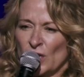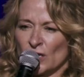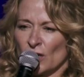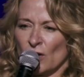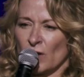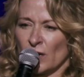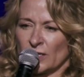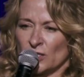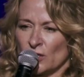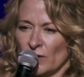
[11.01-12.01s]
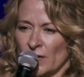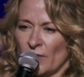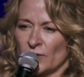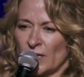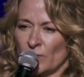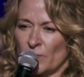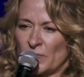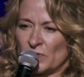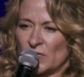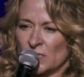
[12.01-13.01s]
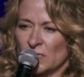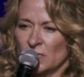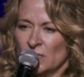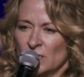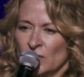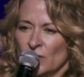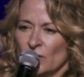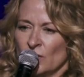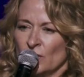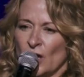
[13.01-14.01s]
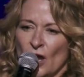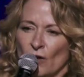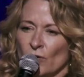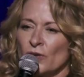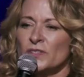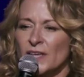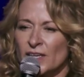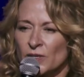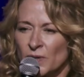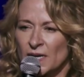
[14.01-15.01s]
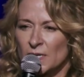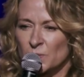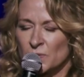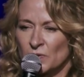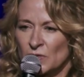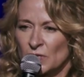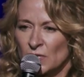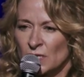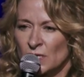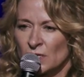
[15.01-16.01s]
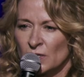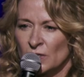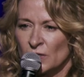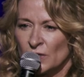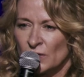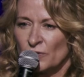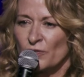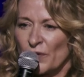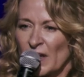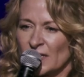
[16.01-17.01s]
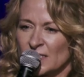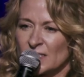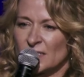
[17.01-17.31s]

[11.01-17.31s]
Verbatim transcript: You didn't go on, like, did you go on another date with a person? No. Who set you up? Friend.